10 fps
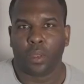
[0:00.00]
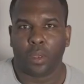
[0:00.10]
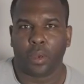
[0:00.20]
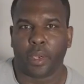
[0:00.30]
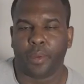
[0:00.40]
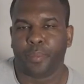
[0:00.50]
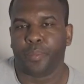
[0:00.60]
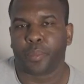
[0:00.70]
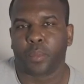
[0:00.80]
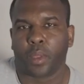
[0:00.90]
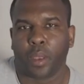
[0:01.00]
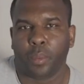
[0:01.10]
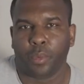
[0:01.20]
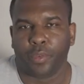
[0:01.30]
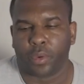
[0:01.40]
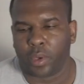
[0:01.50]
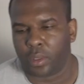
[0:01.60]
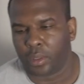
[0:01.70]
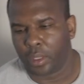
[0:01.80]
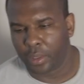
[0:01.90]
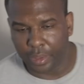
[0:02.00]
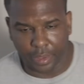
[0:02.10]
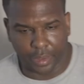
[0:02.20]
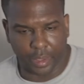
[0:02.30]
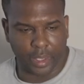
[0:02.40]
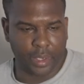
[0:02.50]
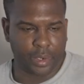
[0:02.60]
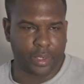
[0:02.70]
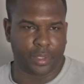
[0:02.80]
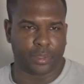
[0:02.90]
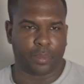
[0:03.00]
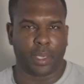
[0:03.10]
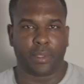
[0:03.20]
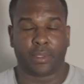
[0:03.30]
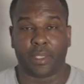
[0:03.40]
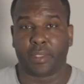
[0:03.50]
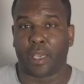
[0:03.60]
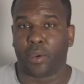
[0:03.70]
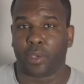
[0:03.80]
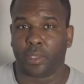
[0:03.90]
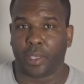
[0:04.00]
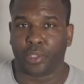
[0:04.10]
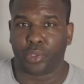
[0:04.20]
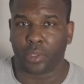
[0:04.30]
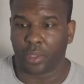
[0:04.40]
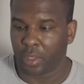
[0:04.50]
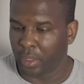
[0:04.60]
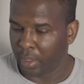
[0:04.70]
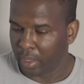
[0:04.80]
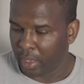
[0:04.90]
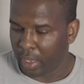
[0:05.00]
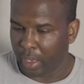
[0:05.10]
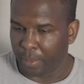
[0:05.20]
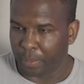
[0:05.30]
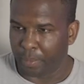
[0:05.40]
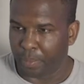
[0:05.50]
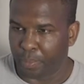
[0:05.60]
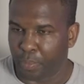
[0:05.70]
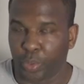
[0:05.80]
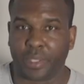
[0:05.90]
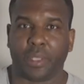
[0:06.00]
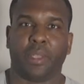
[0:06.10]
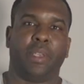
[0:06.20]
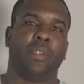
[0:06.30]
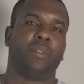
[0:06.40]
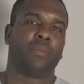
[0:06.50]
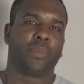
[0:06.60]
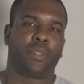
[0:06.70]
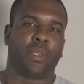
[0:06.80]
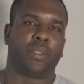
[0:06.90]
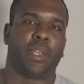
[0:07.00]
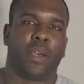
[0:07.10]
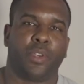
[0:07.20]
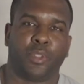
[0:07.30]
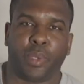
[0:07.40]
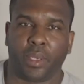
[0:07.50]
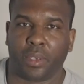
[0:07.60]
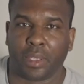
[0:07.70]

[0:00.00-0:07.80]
Alright. Moving right along, here is my 6-hour collection. Recently, 6 hours been under a